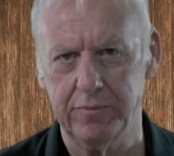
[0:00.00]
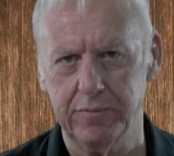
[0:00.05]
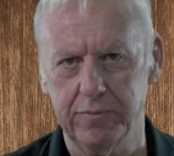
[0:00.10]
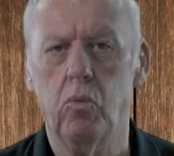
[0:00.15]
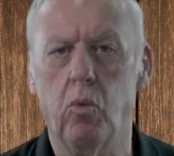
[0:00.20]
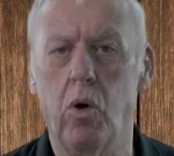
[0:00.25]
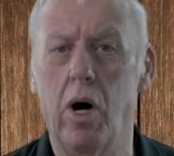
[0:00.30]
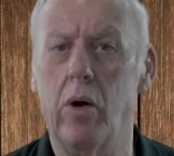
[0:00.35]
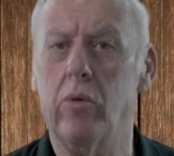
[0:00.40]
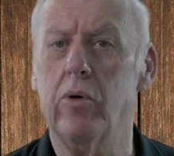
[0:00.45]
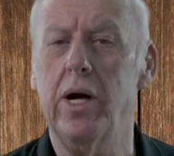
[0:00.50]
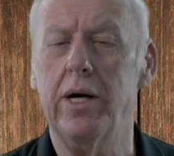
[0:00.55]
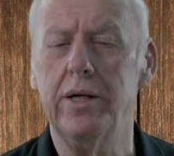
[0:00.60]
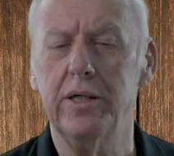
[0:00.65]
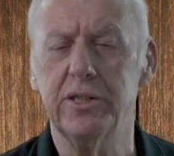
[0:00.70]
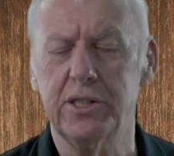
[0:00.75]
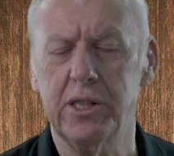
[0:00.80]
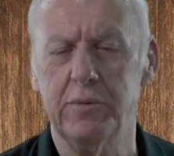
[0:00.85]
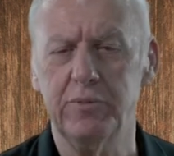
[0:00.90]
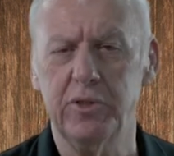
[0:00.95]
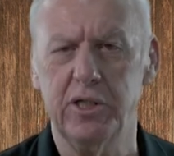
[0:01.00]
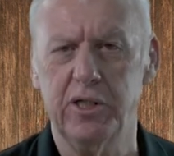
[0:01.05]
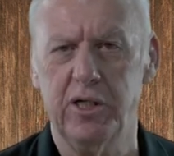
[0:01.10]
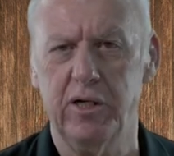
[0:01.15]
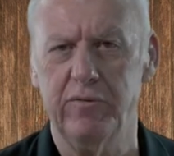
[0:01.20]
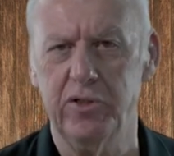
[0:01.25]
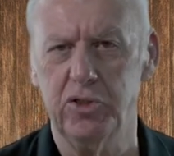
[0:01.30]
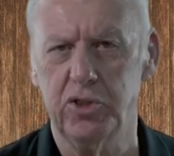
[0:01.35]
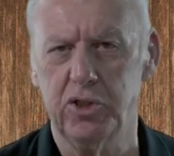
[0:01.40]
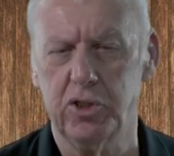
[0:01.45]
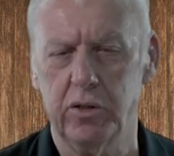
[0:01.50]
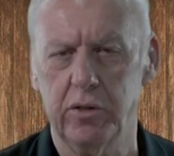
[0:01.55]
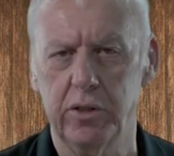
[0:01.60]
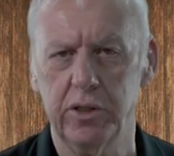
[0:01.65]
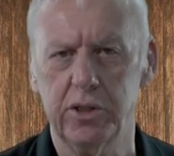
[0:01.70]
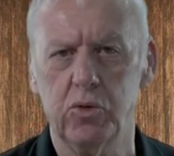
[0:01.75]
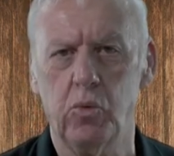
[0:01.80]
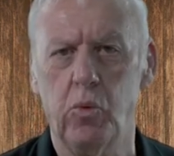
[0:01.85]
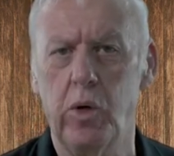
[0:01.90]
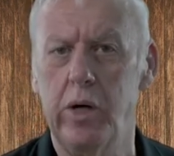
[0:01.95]
While we're on the subject of
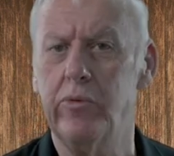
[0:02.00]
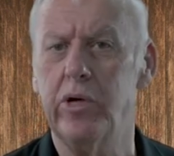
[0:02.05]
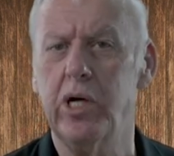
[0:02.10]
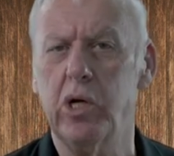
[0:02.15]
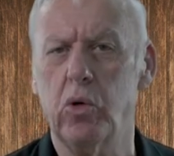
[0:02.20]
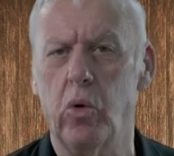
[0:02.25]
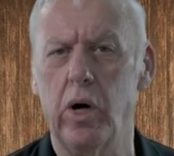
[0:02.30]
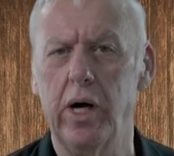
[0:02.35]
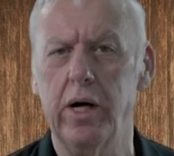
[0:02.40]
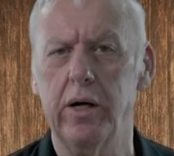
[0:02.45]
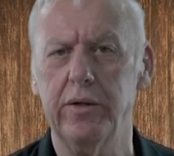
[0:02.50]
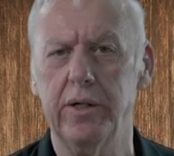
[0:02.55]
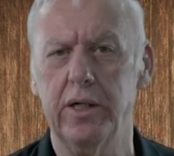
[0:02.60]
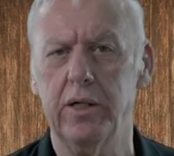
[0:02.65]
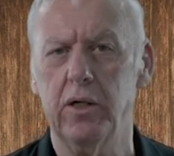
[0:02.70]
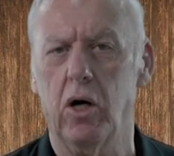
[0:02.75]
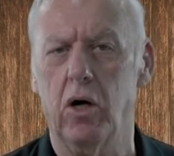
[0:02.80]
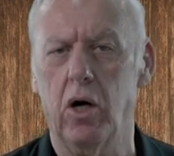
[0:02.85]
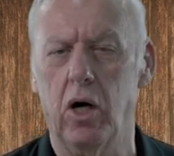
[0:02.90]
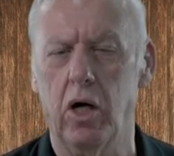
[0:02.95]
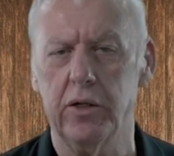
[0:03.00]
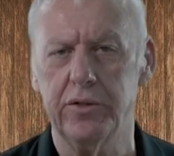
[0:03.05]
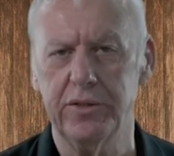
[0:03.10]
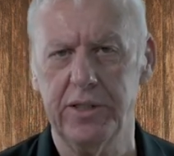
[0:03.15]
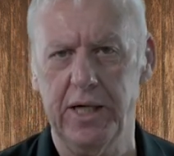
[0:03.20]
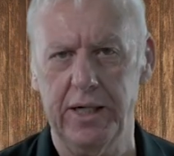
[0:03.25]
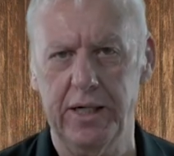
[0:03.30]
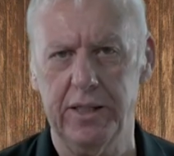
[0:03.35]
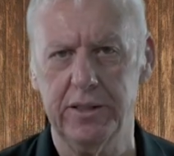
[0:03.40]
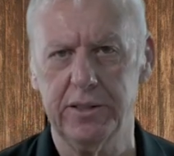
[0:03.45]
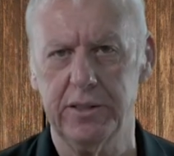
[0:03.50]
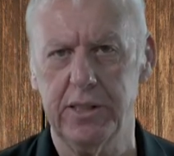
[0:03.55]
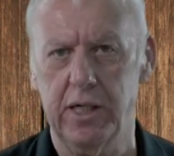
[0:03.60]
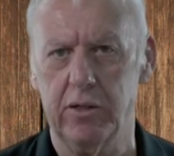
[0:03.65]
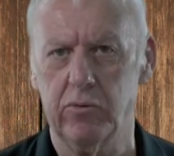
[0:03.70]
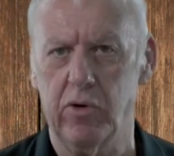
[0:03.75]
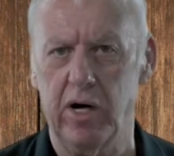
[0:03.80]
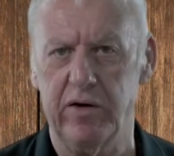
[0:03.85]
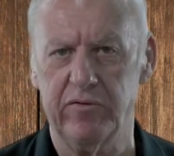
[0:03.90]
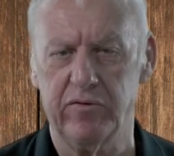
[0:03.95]
insurance, we require that all tenants that
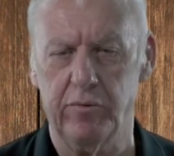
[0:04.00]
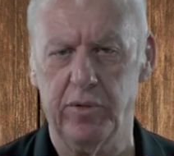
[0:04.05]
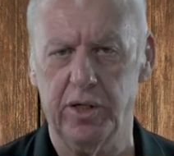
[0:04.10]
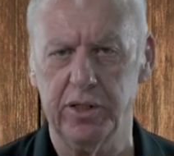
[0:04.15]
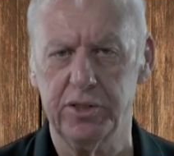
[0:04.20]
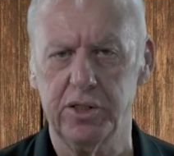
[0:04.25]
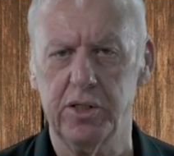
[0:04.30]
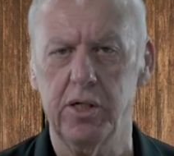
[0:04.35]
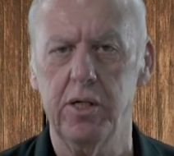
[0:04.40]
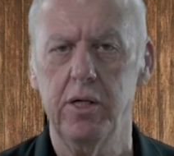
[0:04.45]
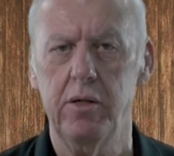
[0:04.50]
rent from us